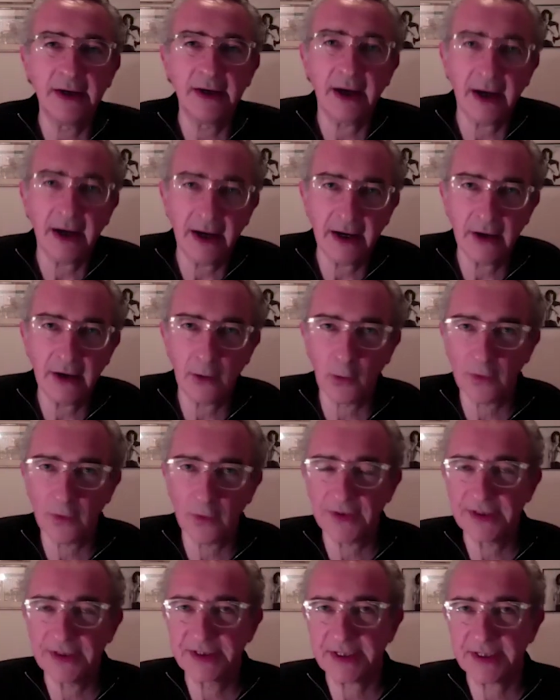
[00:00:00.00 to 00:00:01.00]
Uh,
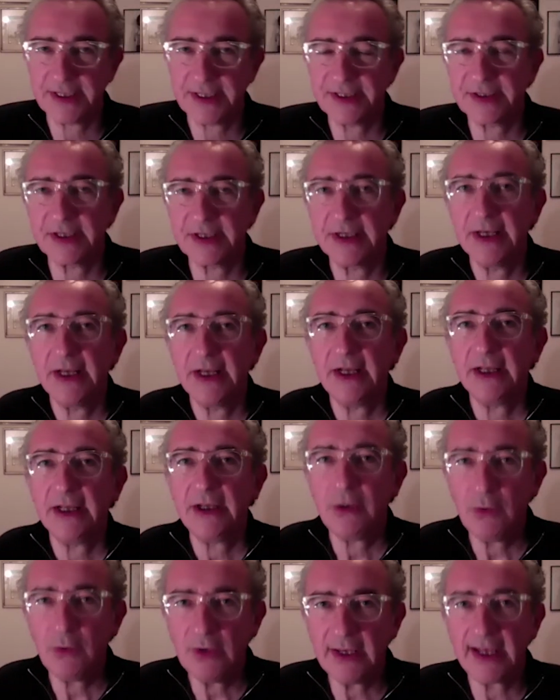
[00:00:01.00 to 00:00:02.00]
authors, is that
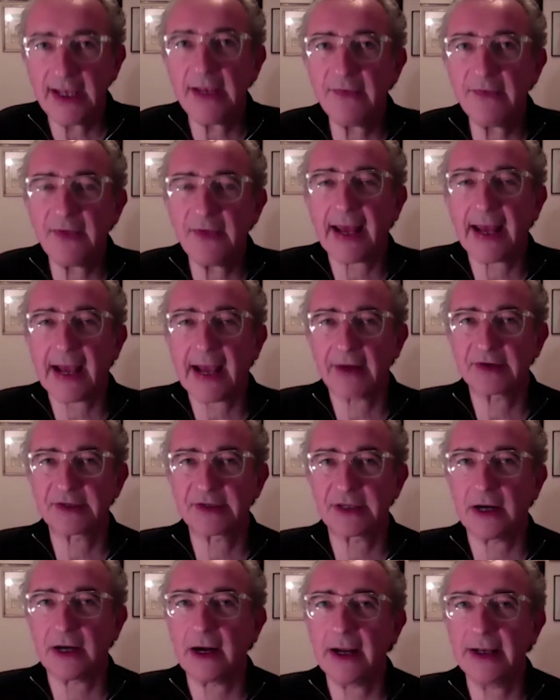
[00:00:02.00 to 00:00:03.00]
you need that
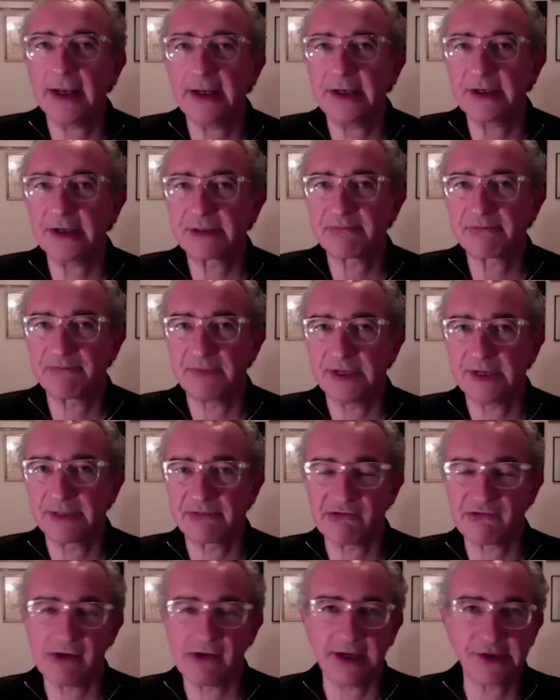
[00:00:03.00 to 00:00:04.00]
outside ins
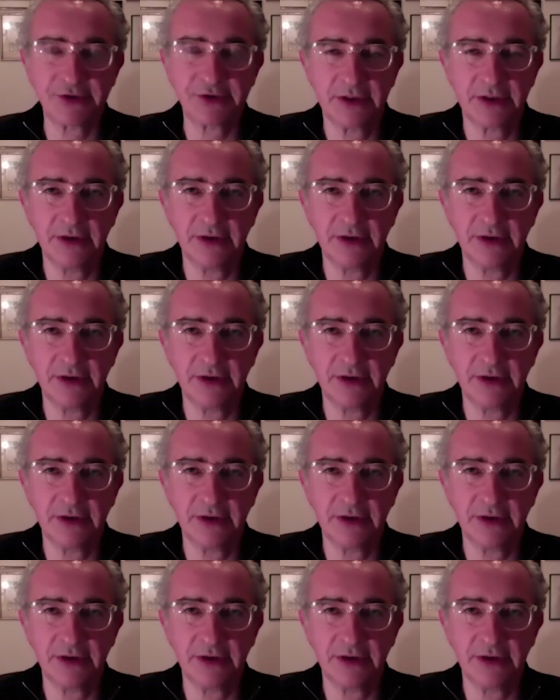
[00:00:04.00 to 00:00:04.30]
inspiration.